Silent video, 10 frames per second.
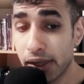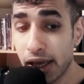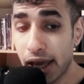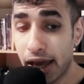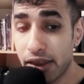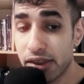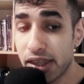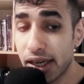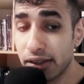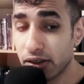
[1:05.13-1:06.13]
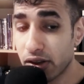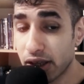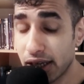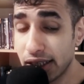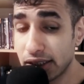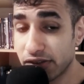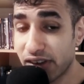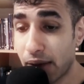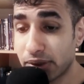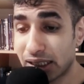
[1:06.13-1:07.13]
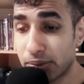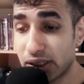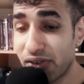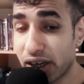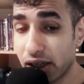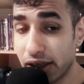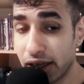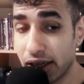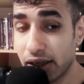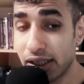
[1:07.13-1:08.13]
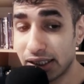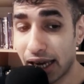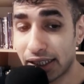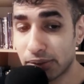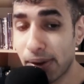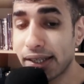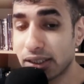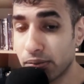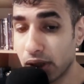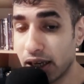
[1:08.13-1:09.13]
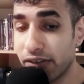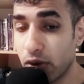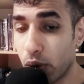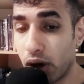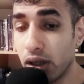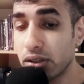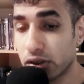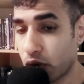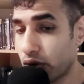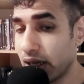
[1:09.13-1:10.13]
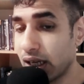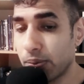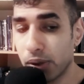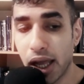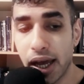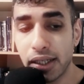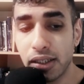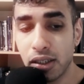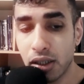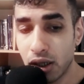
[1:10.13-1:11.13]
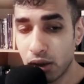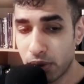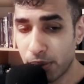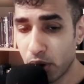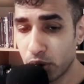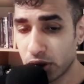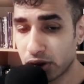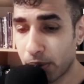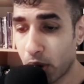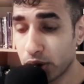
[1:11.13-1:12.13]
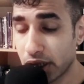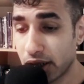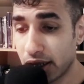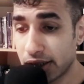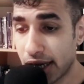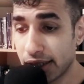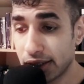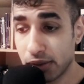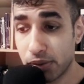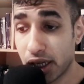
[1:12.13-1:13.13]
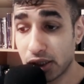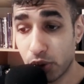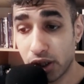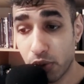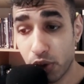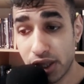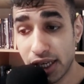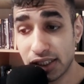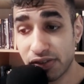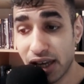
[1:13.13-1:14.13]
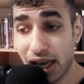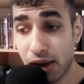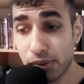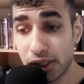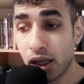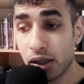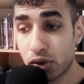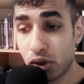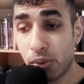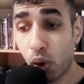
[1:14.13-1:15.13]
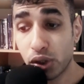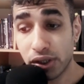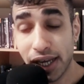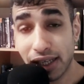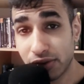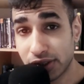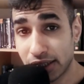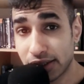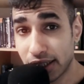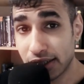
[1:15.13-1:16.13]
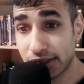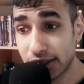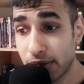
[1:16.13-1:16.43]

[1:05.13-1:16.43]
And then these verbs specifically: expect, believe, want, think, plan, propose, suppose, and intend. Because with these verbs, to report a negative sentence,